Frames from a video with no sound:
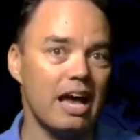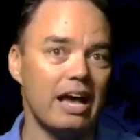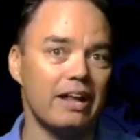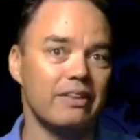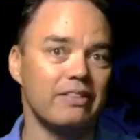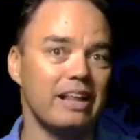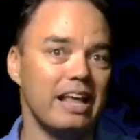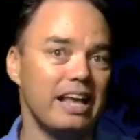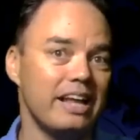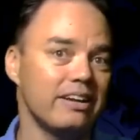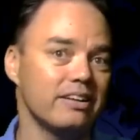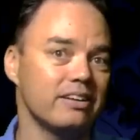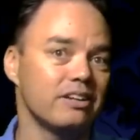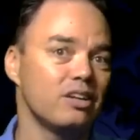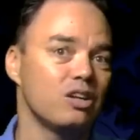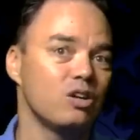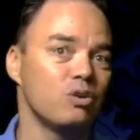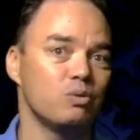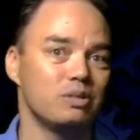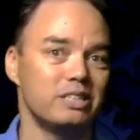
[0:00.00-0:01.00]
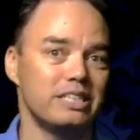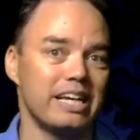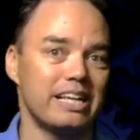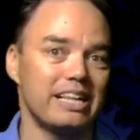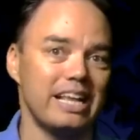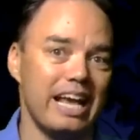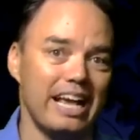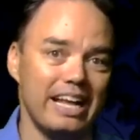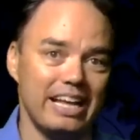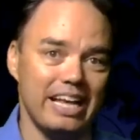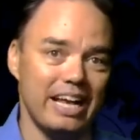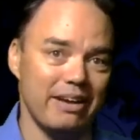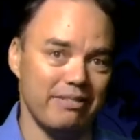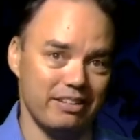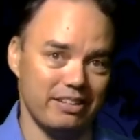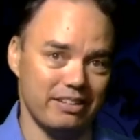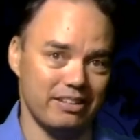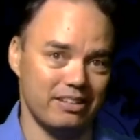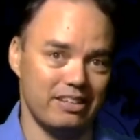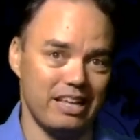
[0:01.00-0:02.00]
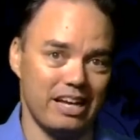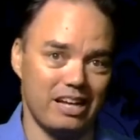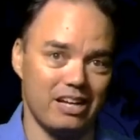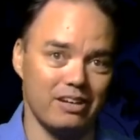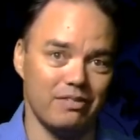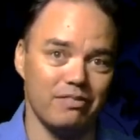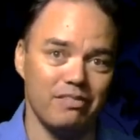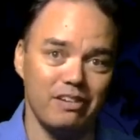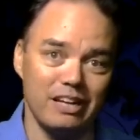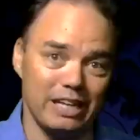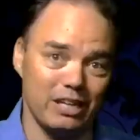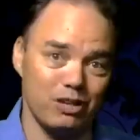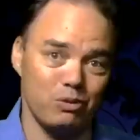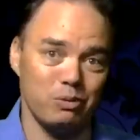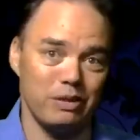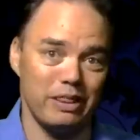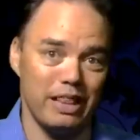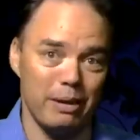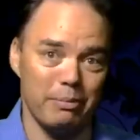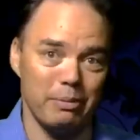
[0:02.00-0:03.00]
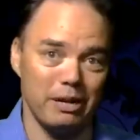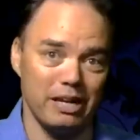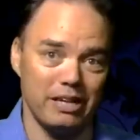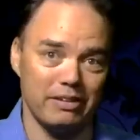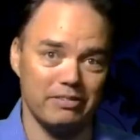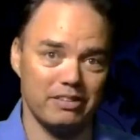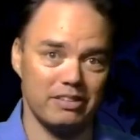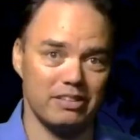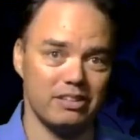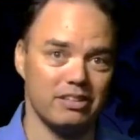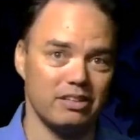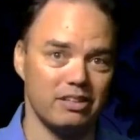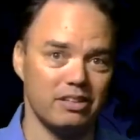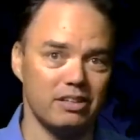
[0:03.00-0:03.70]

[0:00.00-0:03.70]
and then rejects any evidence that conflicts with their beliefs.